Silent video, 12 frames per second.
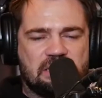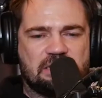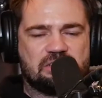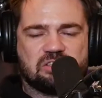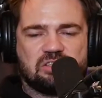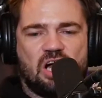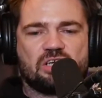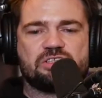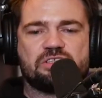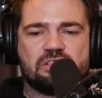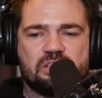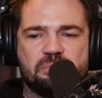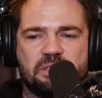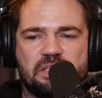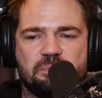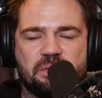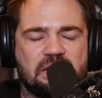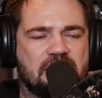He's larger than
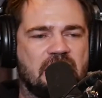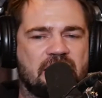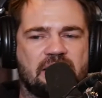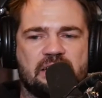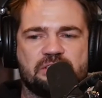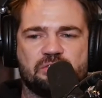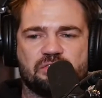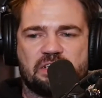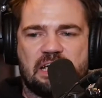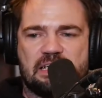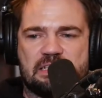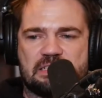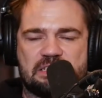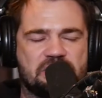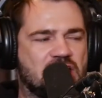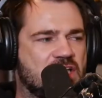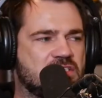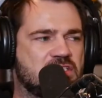me, but I do forget he's a
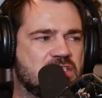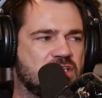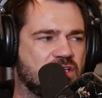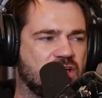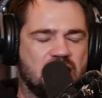Gen Zer.